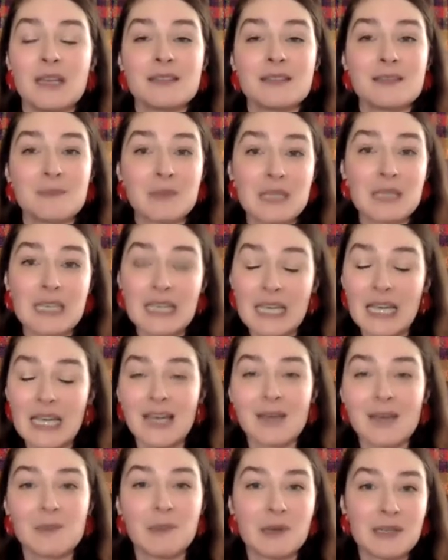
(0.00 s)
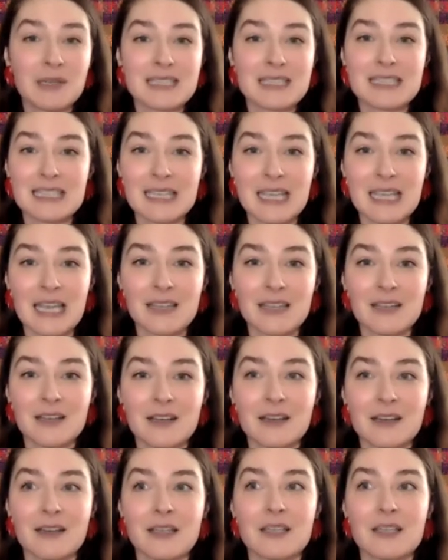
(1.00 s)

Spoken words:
Dominica put it together.